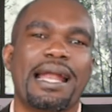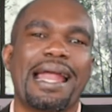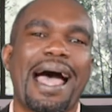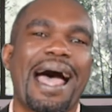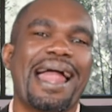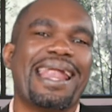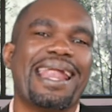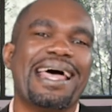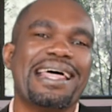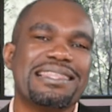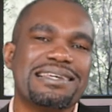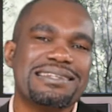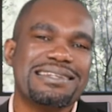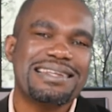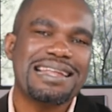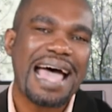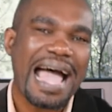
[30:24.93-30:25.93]
another
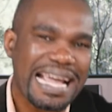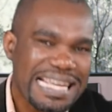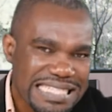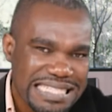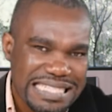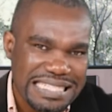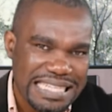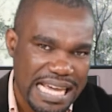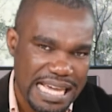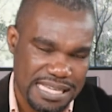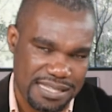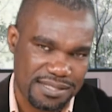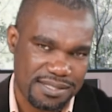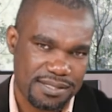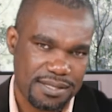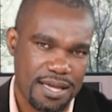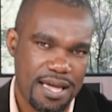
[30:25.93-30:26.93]
90
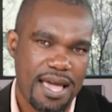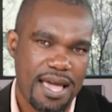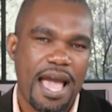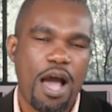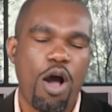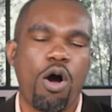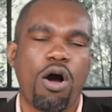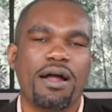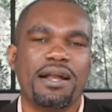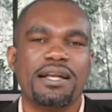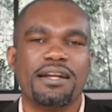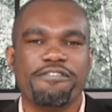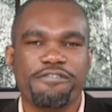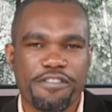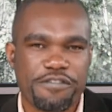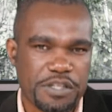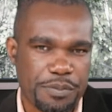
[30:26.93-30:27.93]
days on
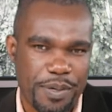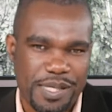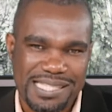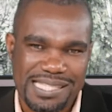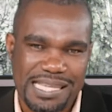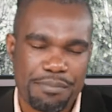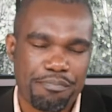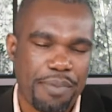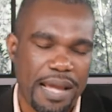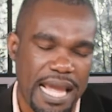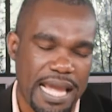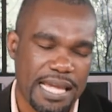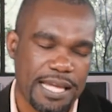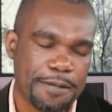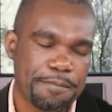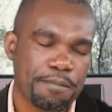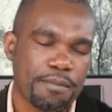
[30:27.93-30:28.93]
50%
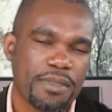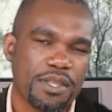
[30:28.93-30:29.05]
pay.